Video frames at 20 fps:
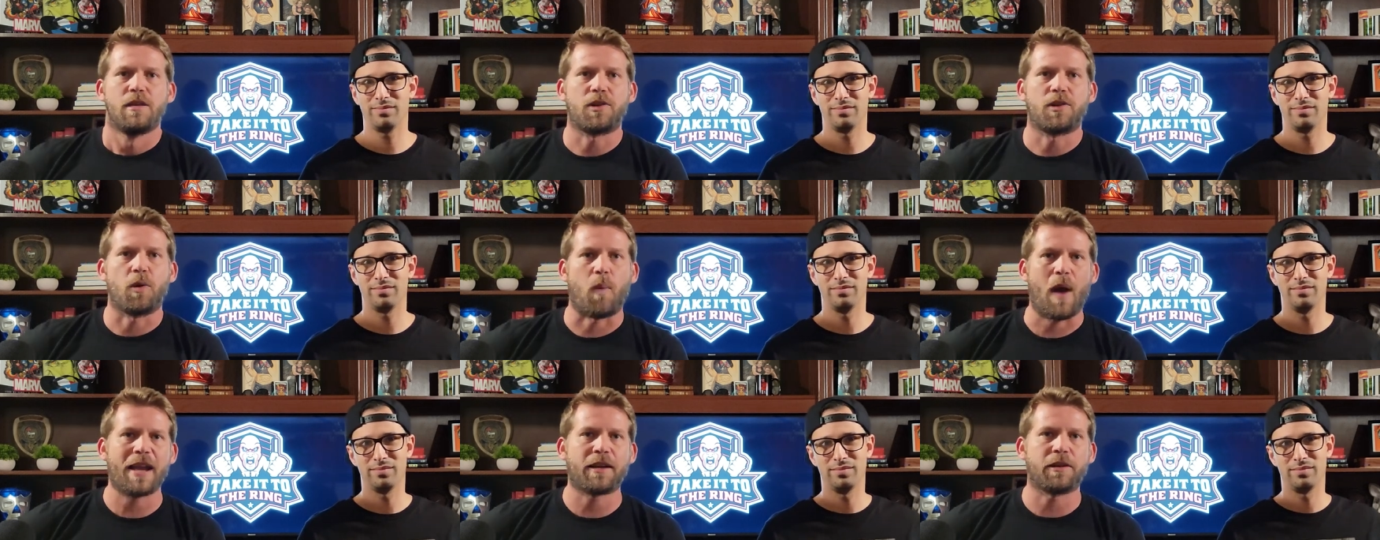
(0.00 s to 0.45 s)
Speaker 1: So
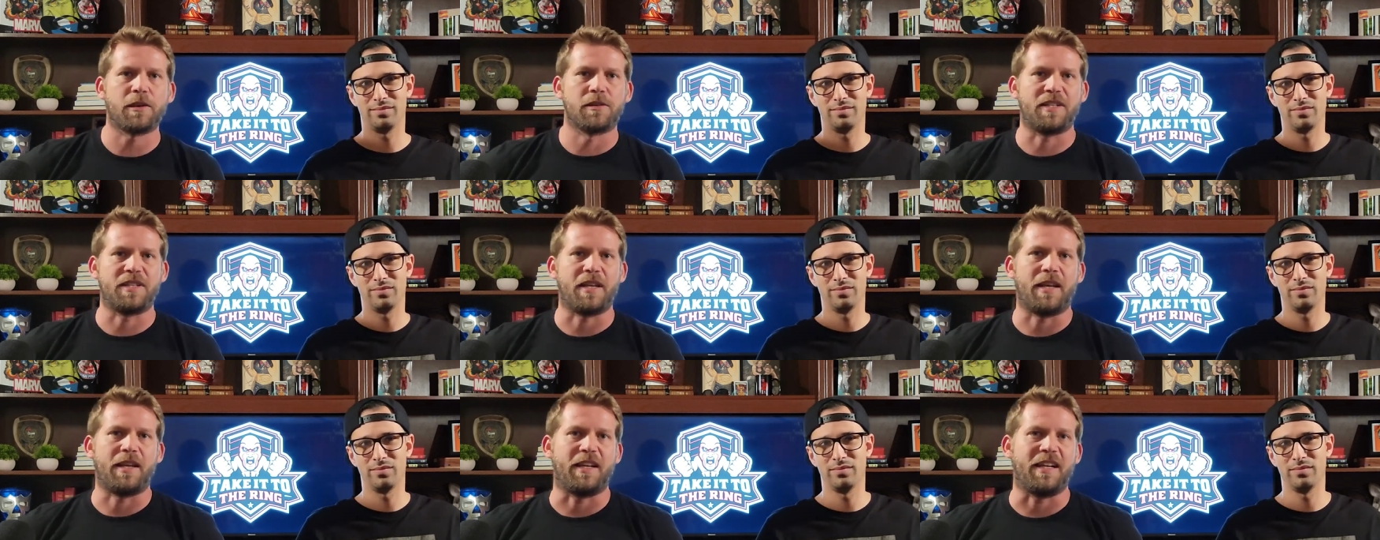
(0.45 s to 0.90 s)

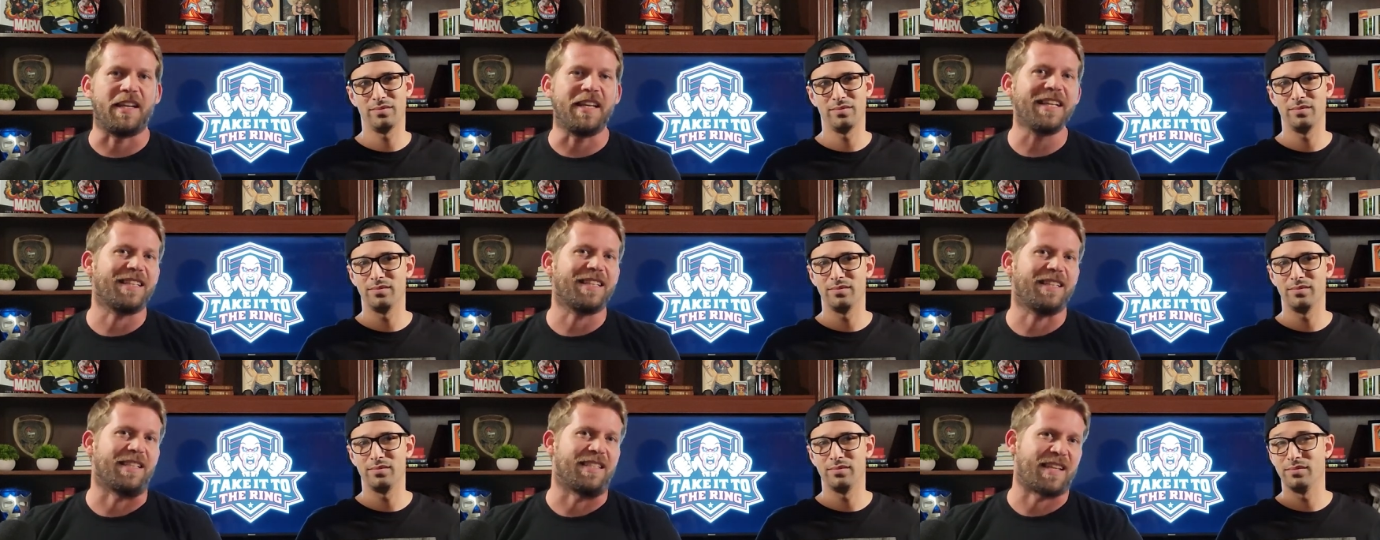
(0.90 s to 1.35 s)
Wagner's in and he
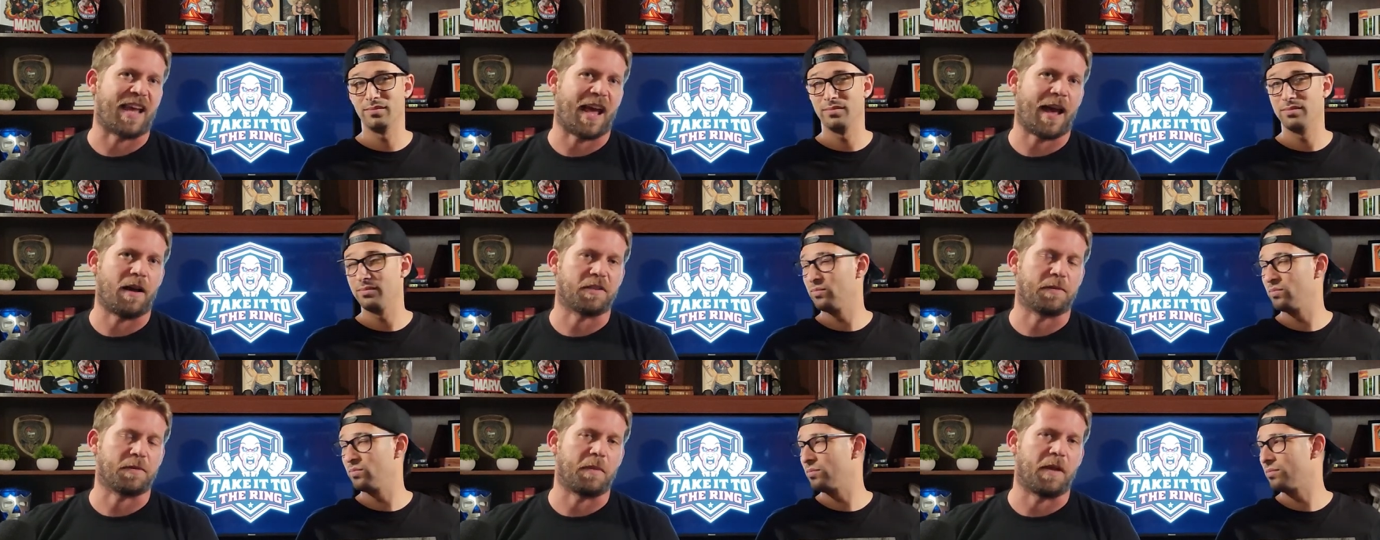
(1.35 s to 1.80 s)
cleans
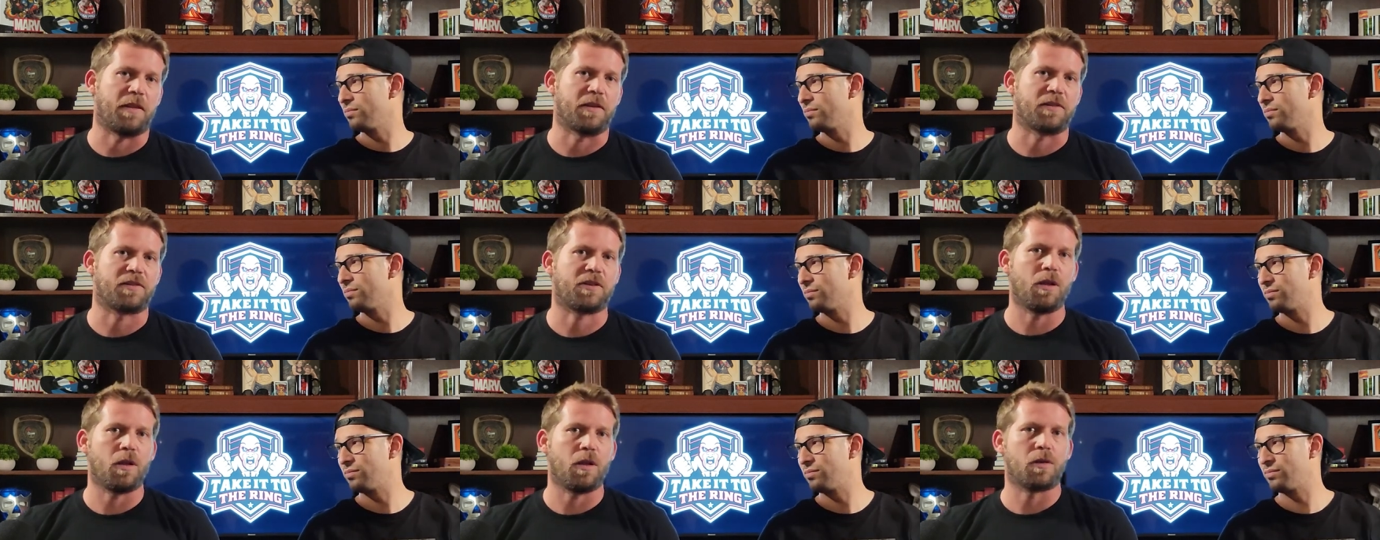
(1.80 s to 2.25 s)
house, man. There's
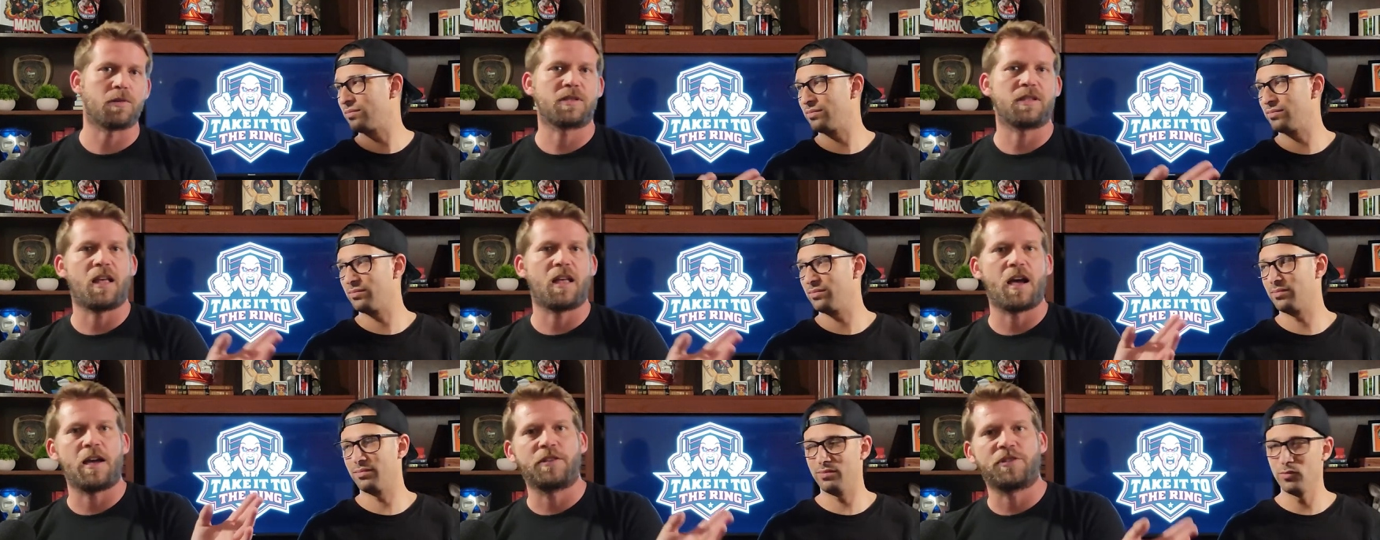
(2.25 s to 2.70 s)

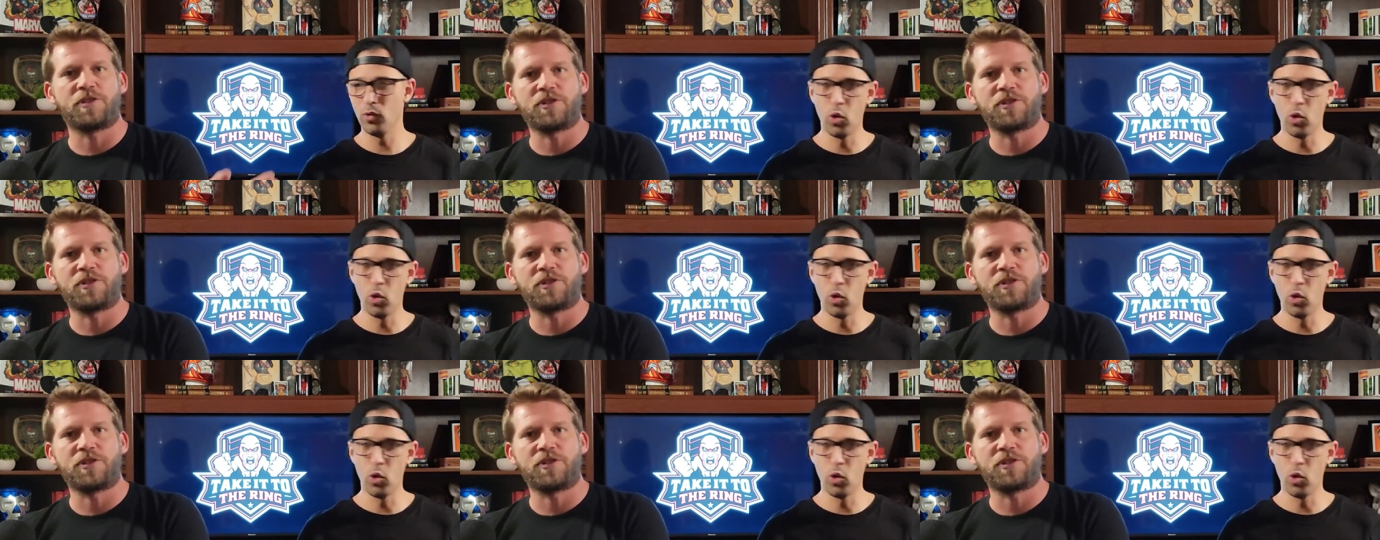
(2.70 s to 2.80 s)
clotheslines,